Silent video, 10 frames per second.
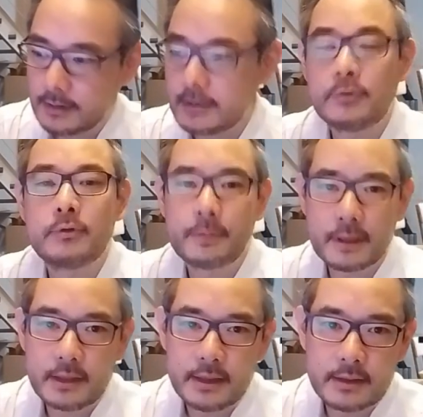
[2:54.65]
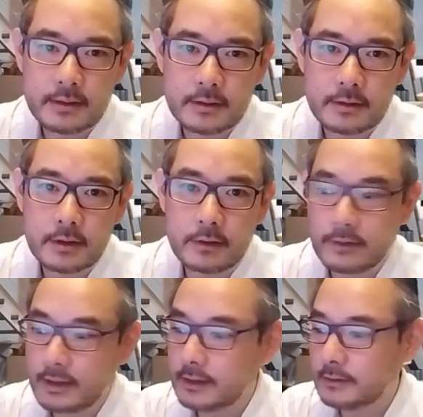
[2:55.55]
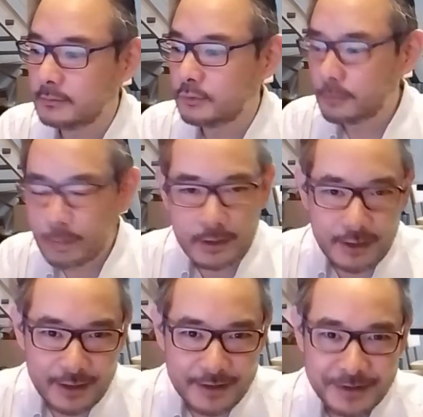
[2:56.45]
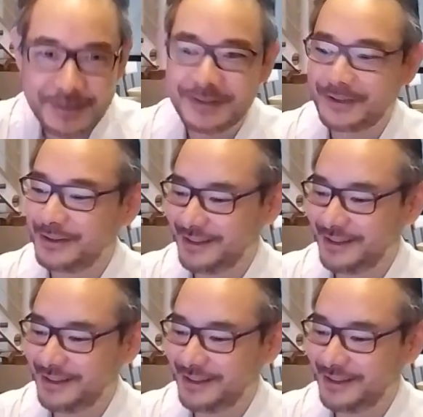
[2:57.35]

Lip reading: The superclass of the superclass